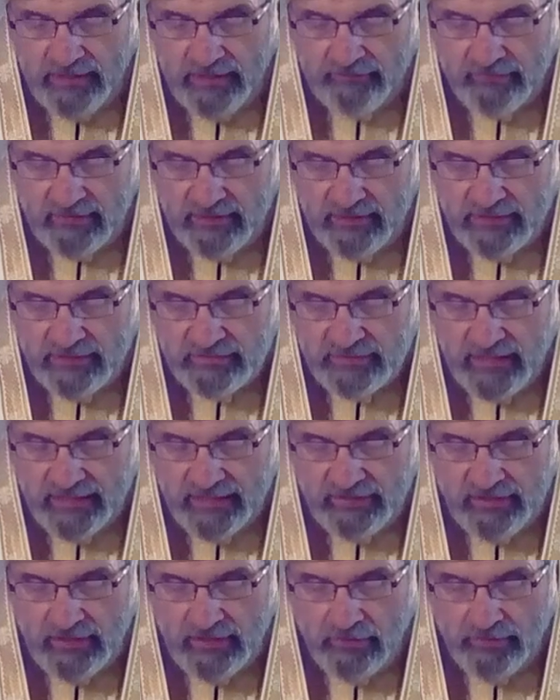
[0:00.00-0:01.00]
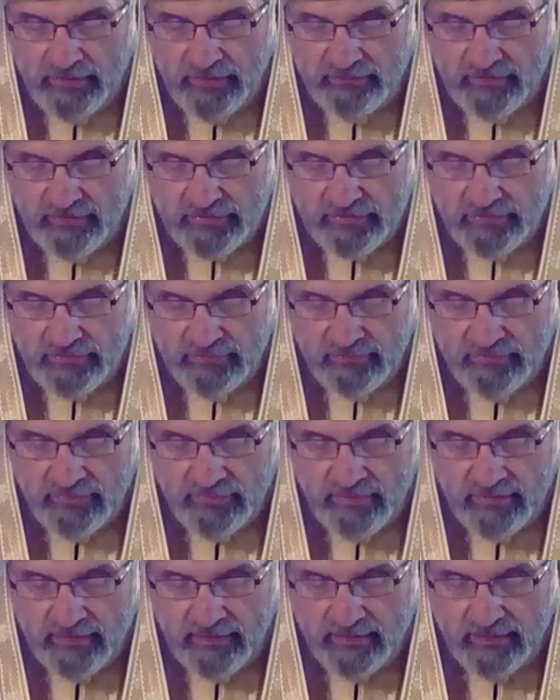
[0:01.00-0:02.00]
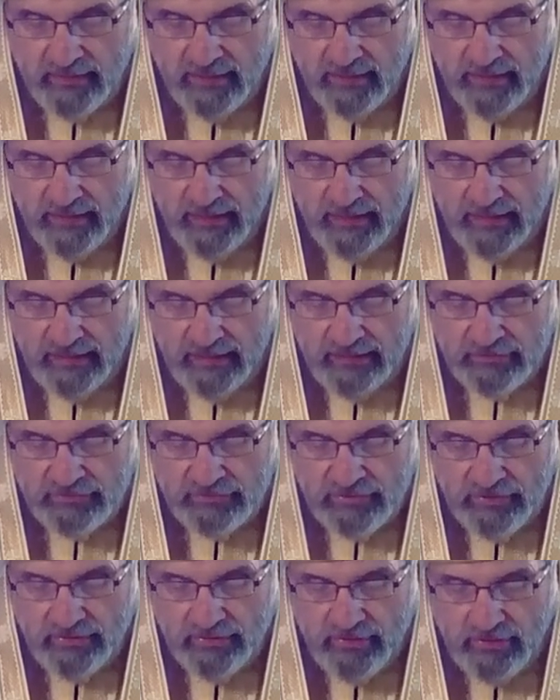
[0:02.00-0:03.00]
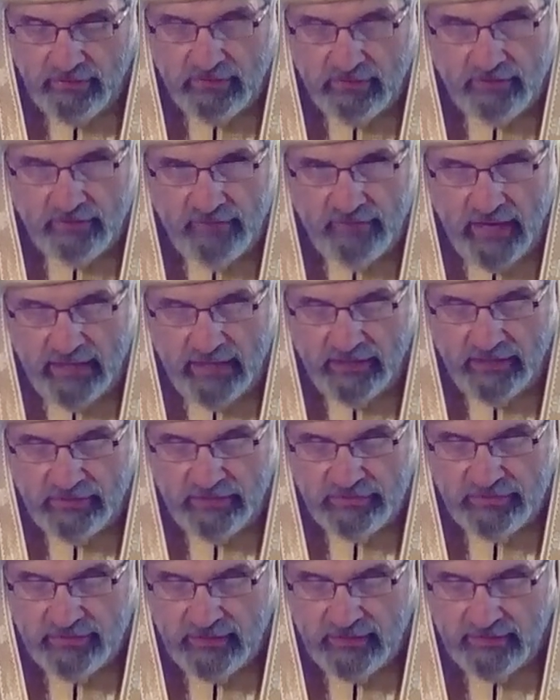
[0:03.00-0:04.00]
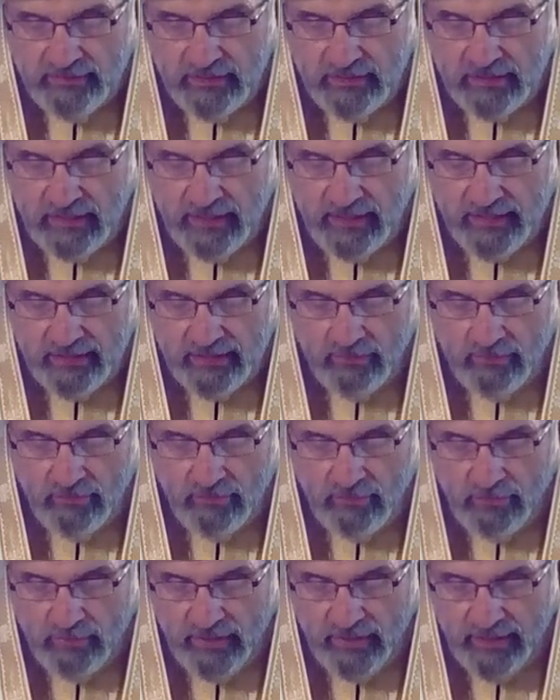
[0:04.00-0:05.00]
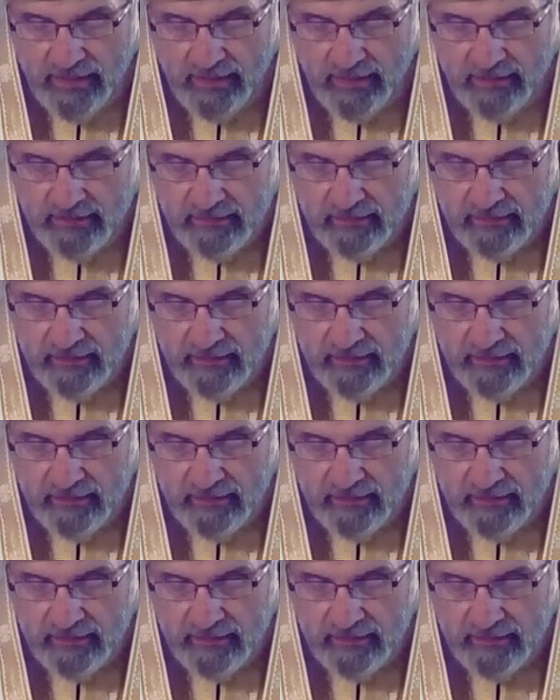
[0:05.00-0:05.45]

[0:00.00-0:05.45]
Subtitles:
Nevertheless, I tell you the truth. It is to your advantage that I go away.